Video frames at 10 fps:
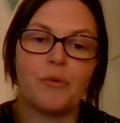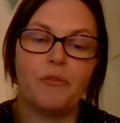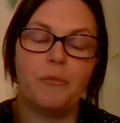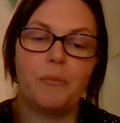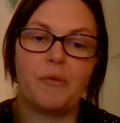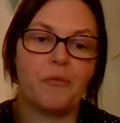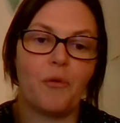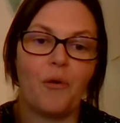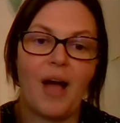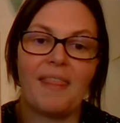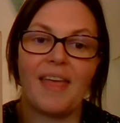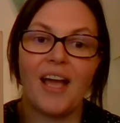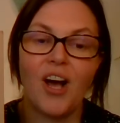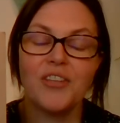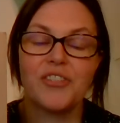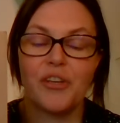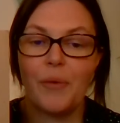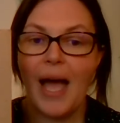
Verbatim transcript: Wolf before, and they ask you,